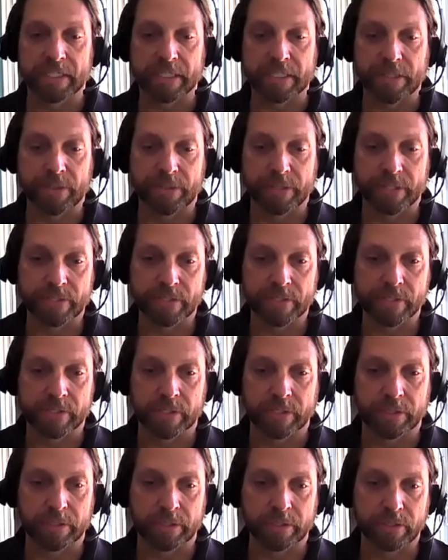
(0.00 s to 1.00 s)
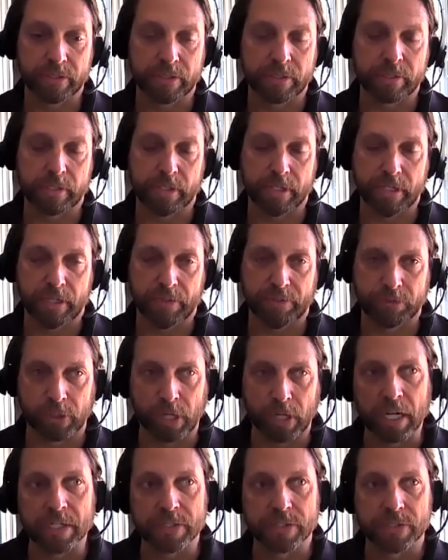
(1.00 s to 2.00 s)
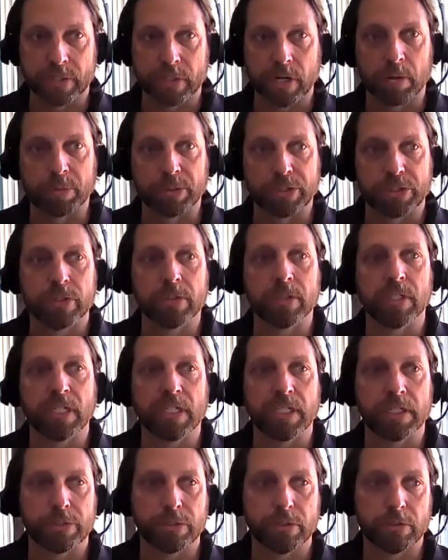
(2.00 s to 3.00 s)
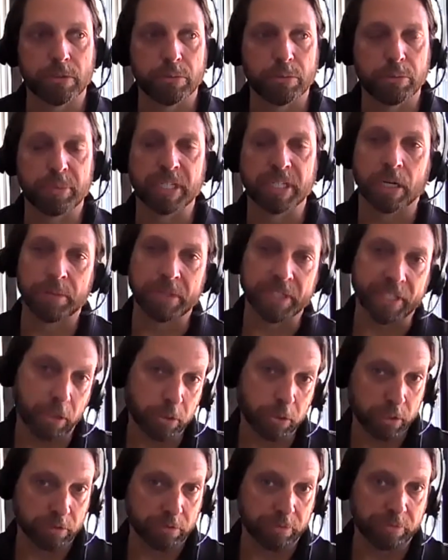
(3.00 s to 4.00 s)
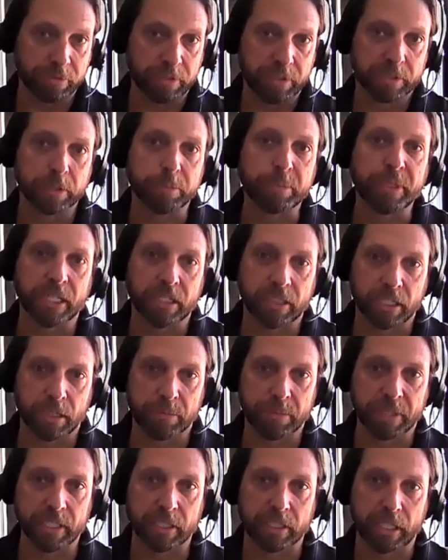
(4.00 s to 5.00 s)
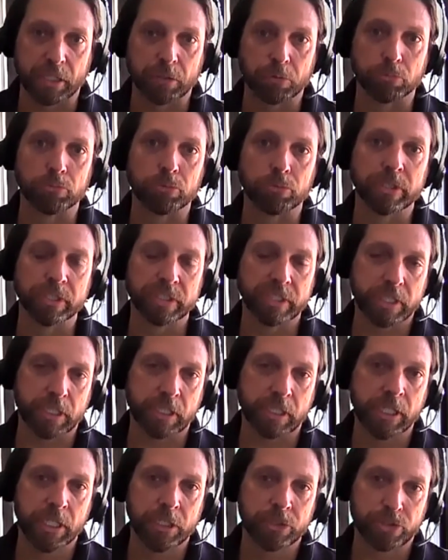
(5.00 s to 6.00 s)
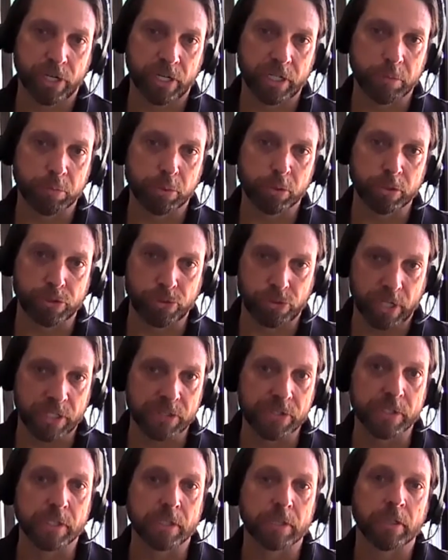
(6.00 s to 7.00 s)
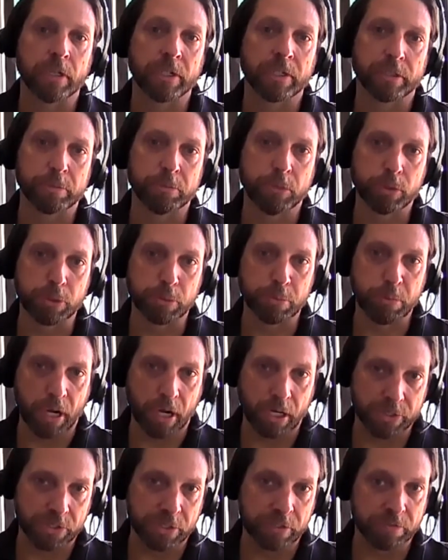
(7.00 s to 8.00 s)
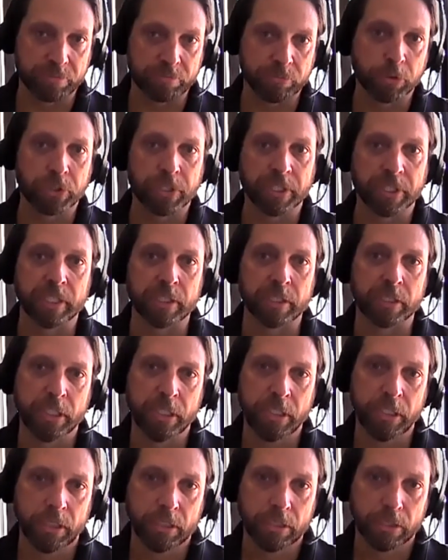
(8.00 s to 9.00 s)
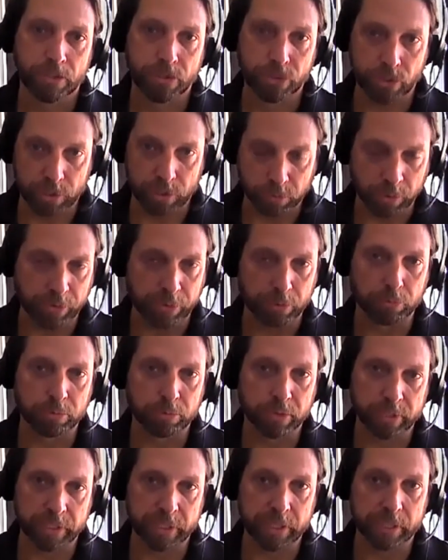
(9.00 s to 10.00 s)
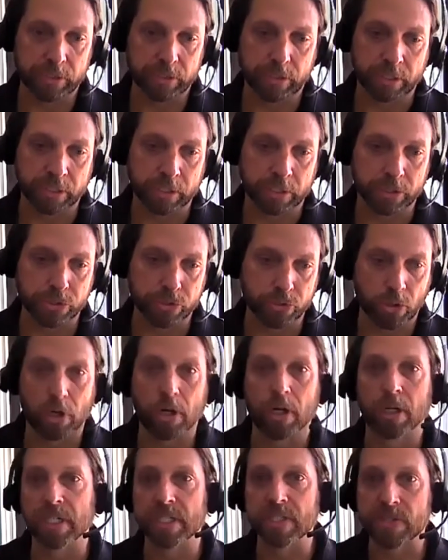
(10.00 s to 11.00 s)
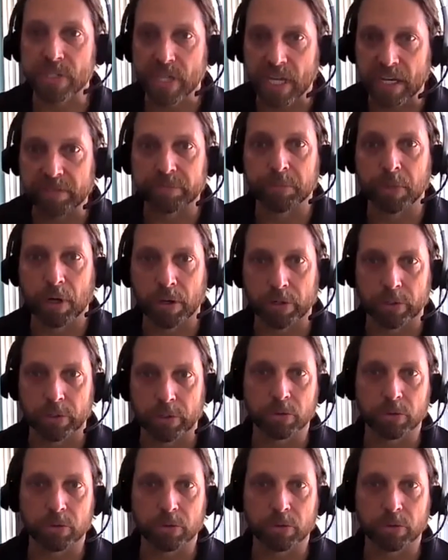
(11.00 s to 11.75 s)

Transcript: this is for us an opportunity to be coming out of the pandemic and really trying to put transit on the most positive footing with a really strong and safe model